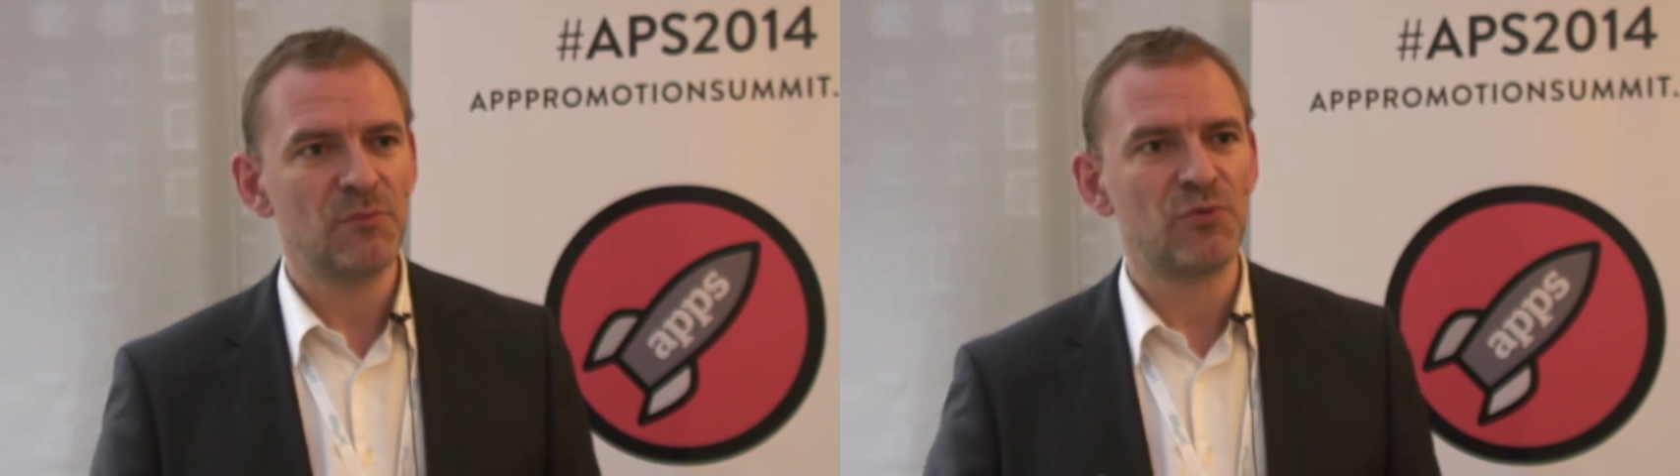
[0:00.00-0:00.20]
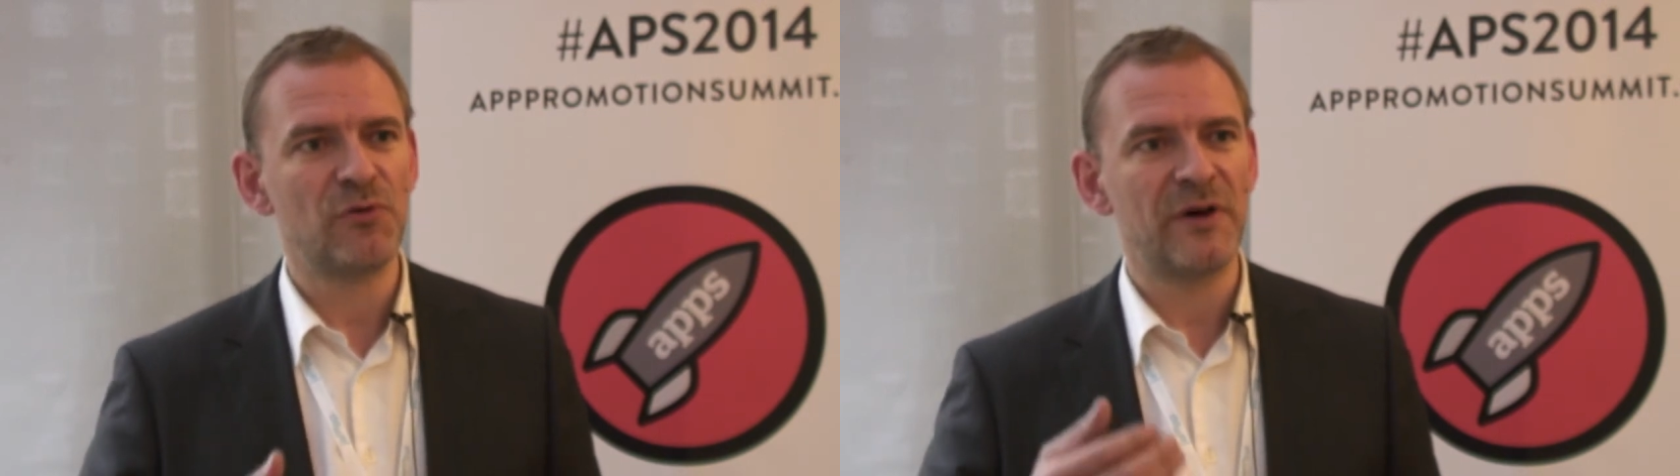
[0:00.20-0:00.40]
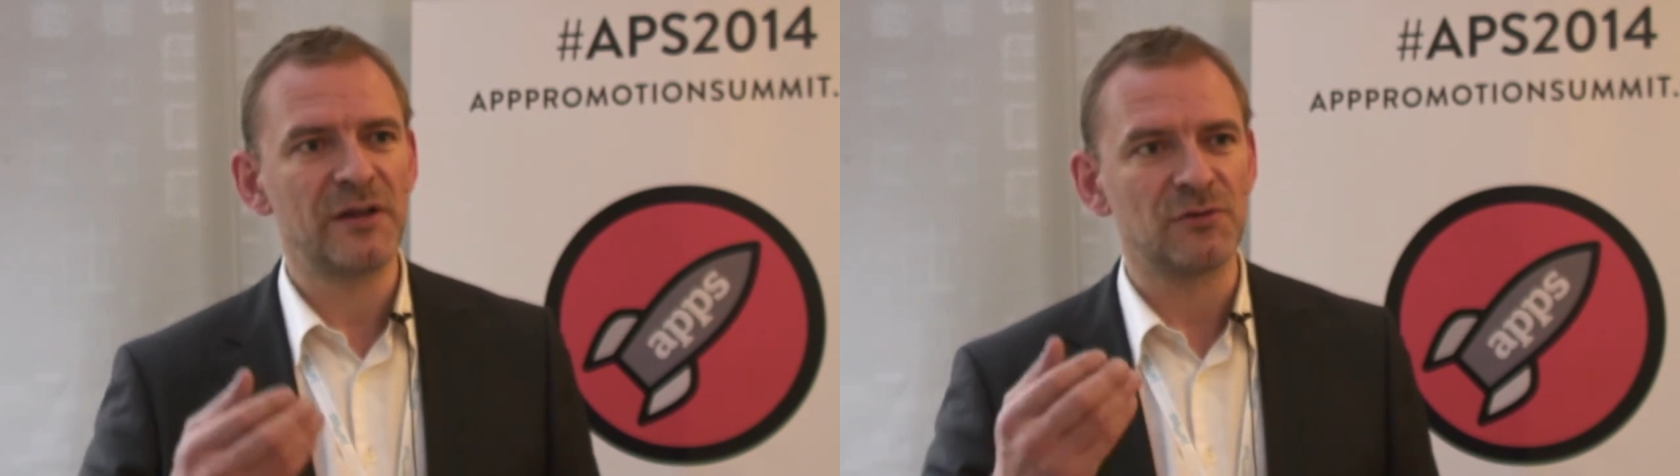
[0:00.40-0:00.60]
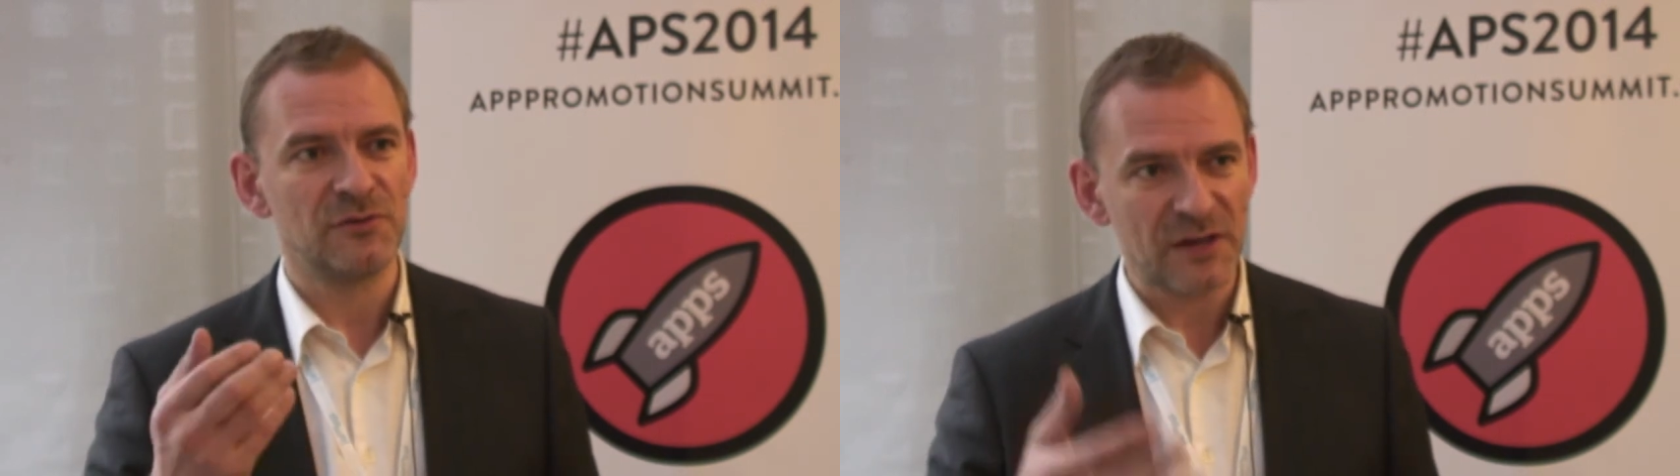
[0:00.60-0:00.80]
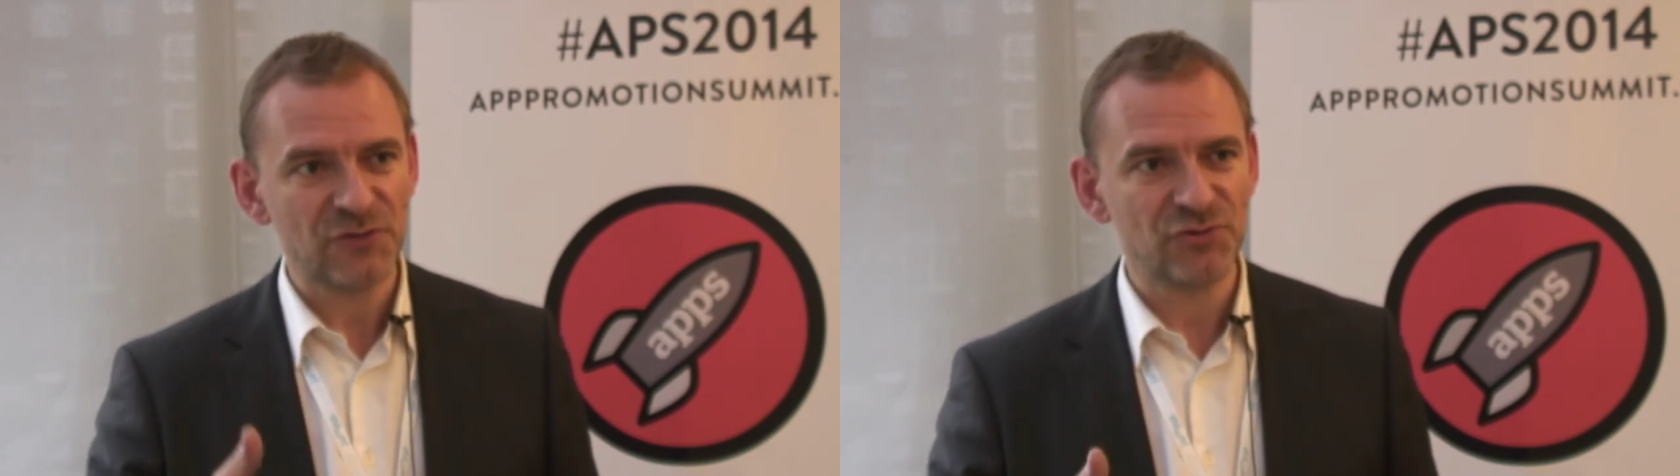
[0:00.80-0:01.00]
provide
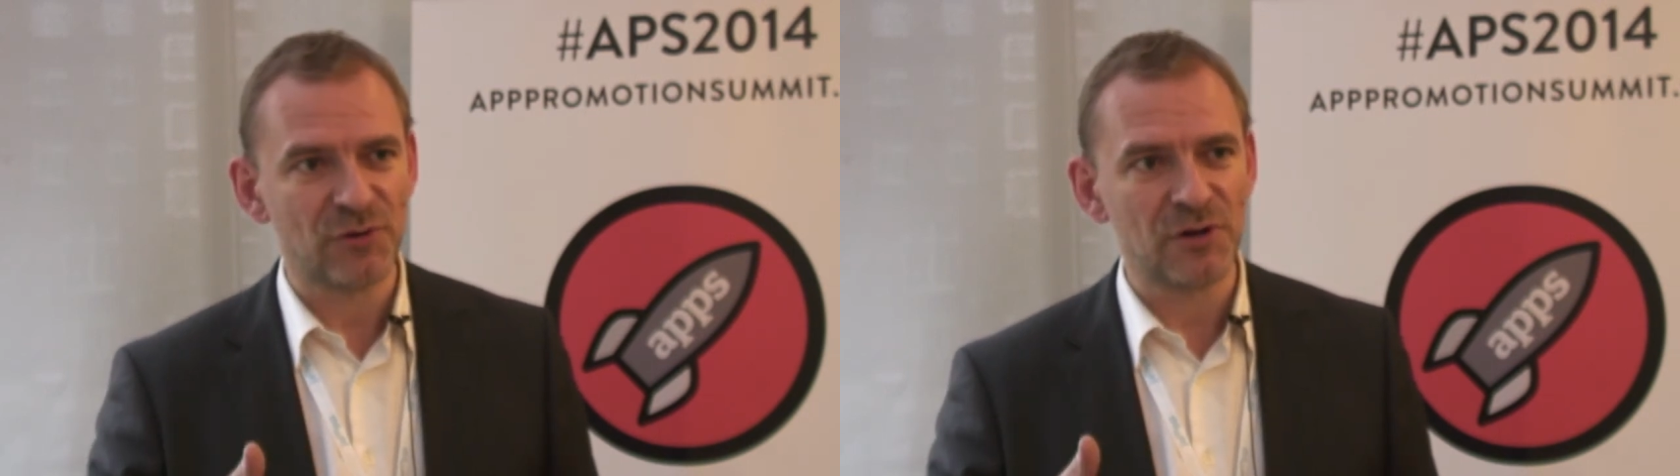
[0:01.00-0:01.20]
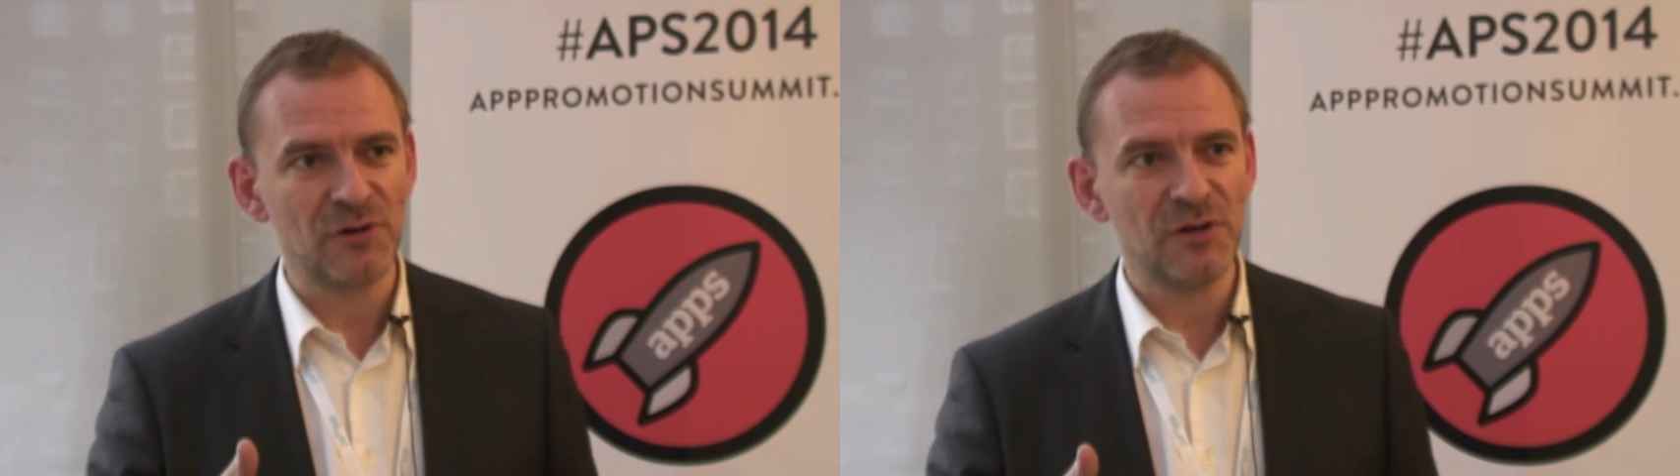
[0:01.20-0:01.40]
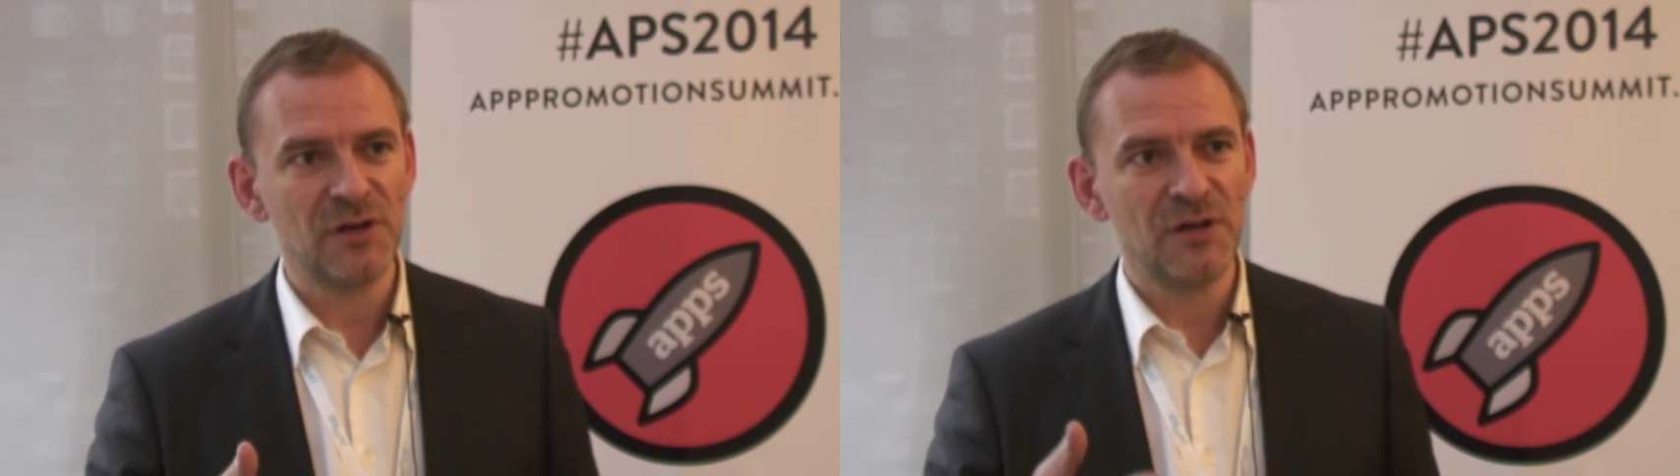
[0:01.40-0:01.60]
contextual